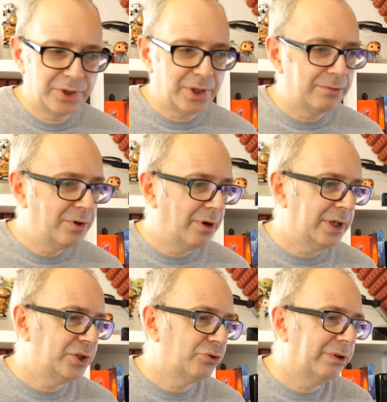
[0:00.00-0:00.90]
so
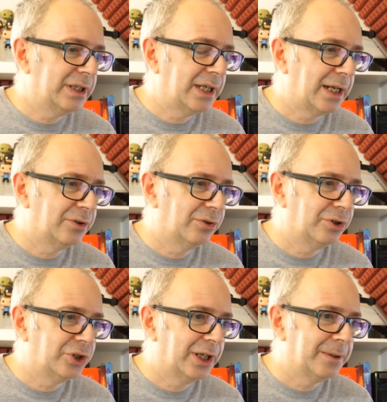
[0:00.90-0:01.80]
nice screen
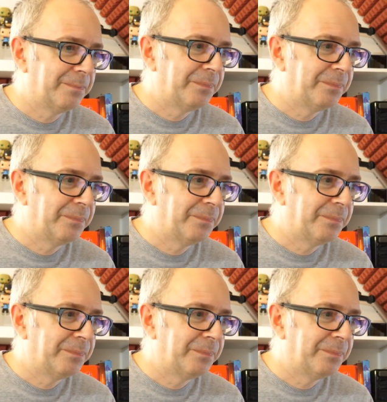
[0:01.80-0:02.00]
technology.